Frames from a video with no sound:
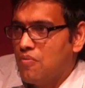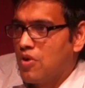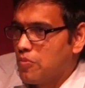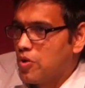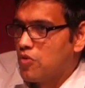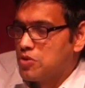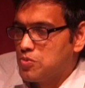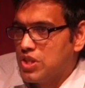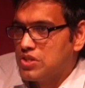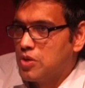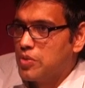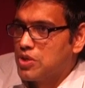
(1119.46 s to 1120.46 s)
One of my office
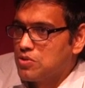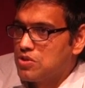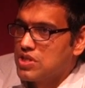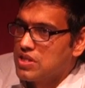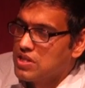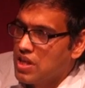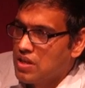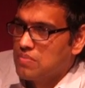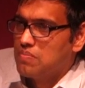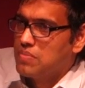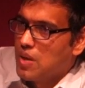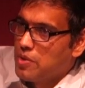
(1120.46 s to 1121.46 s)
boys, Deepak, used to say,
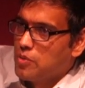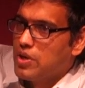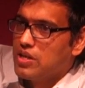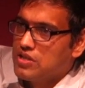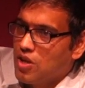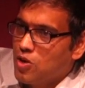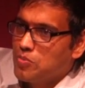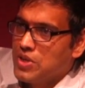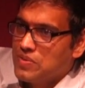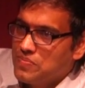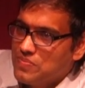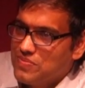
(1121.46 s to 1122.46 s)
"Sir, papad belne ja raha hu
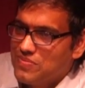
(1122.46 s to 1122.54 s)
main."